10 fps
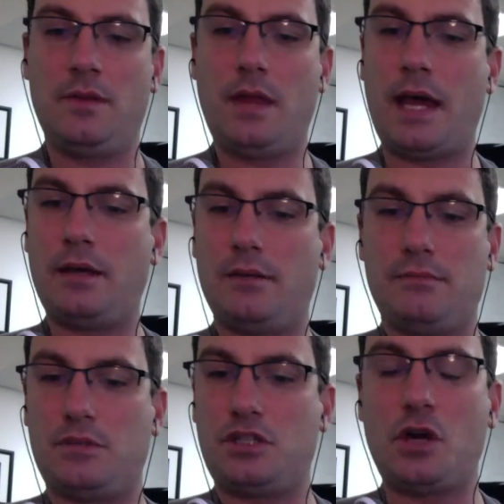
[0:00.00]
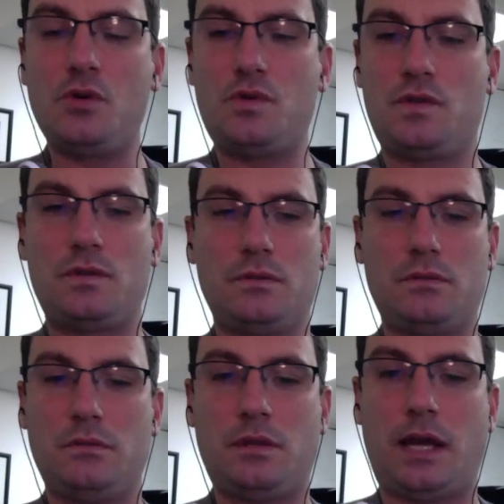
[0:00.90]
that shows
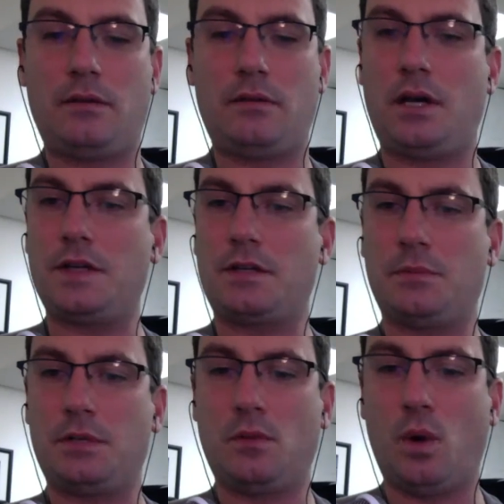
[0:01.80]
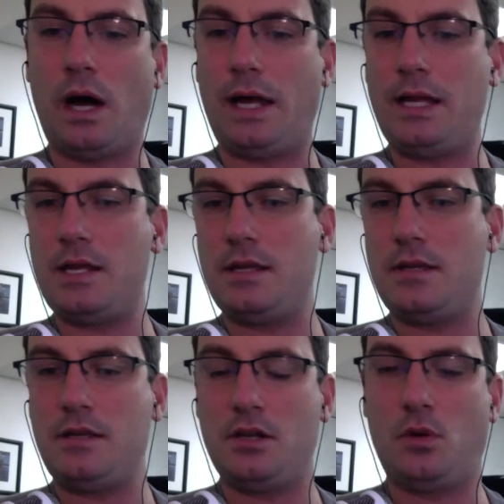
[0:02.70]
that customer why,
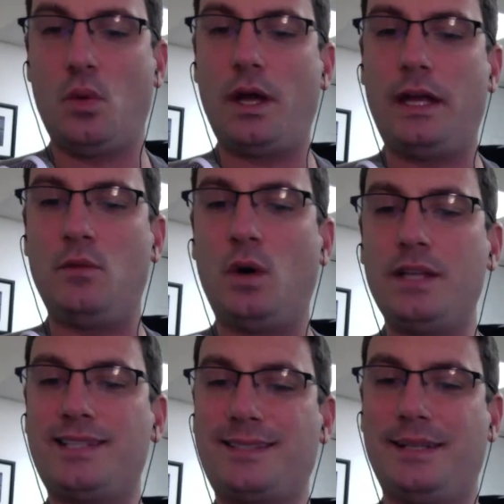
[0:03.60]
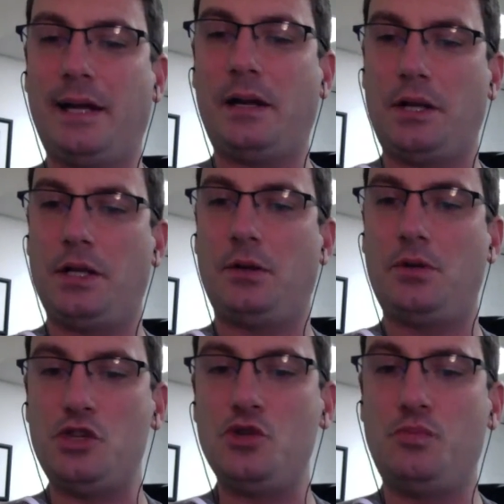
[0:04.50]
in what scenario
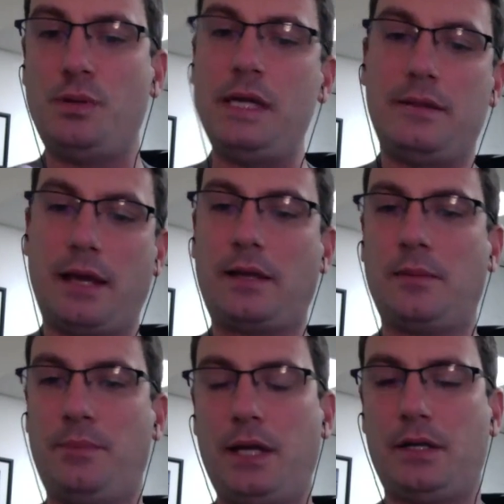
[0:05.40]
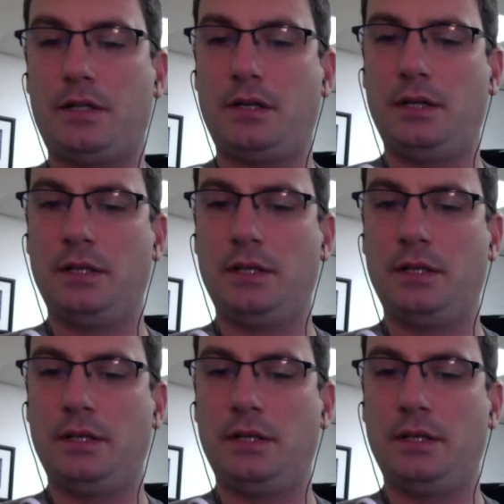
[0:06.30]
you beat that competitor,